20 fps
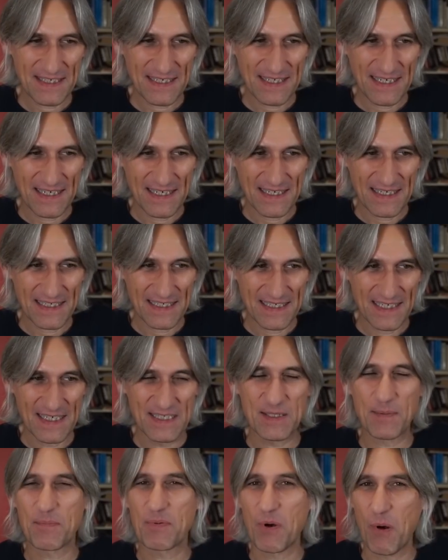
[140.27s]
uh, is
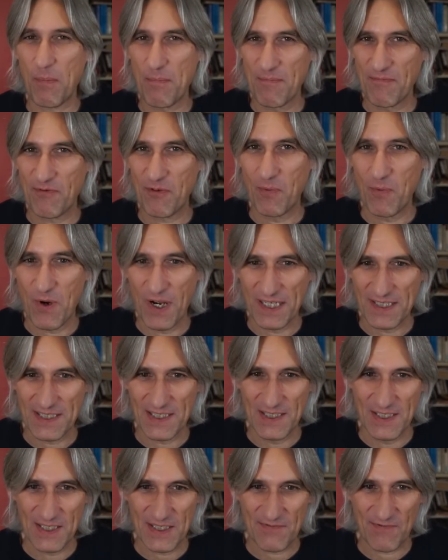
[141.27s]
a problem for white
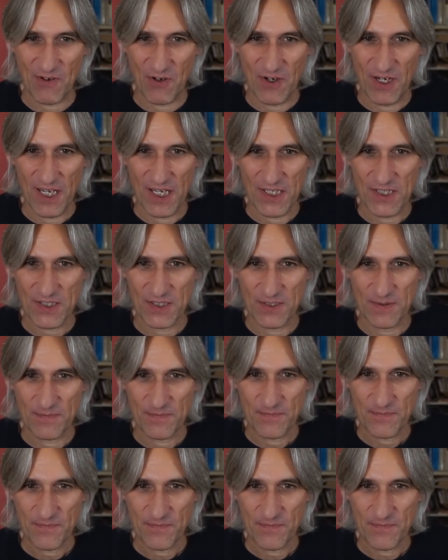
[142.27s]
in this variation.